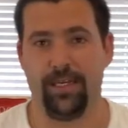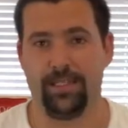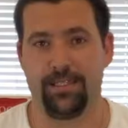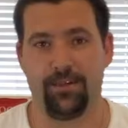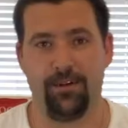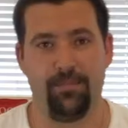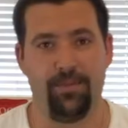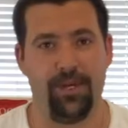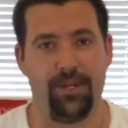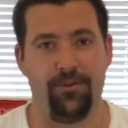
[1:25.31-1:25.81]
It's
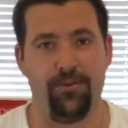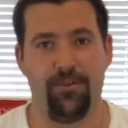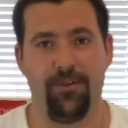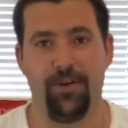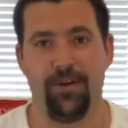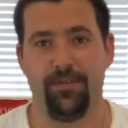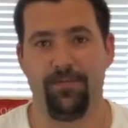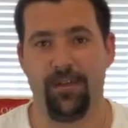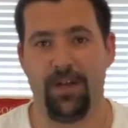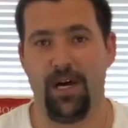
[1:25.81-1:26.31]
going to make you
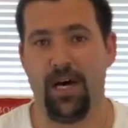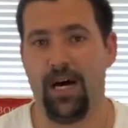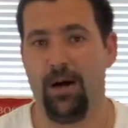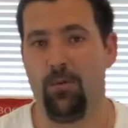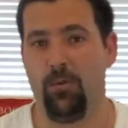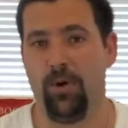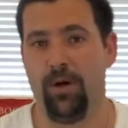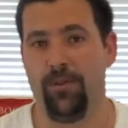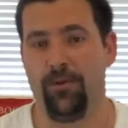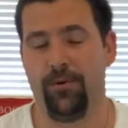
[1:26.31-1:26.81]
think of the
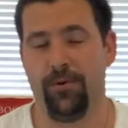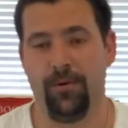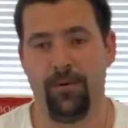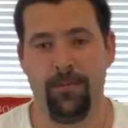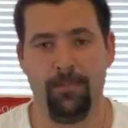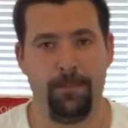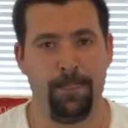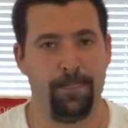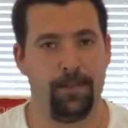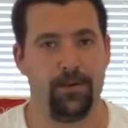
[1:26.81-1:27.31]
hot
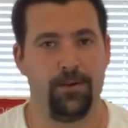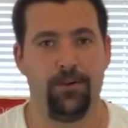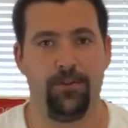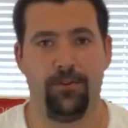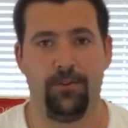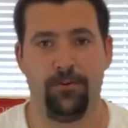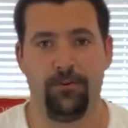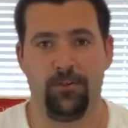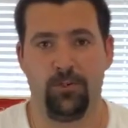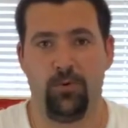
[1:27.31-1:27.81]
weather,
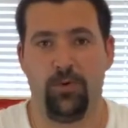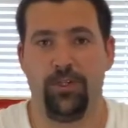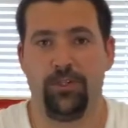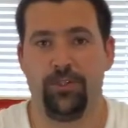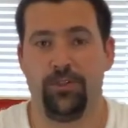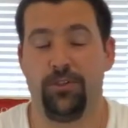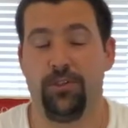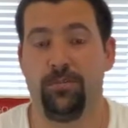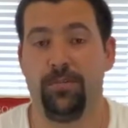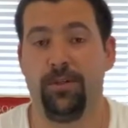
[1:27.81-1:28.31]
good thirst
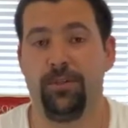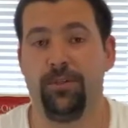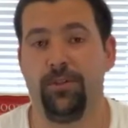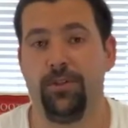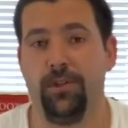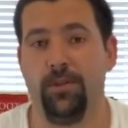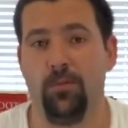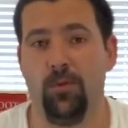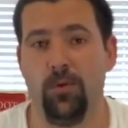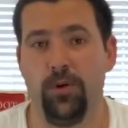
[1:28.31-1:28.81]
quencher, especially
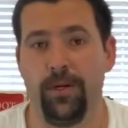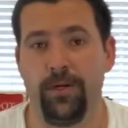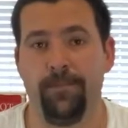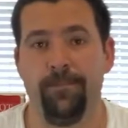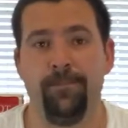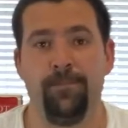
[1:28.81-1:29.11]
in the morning.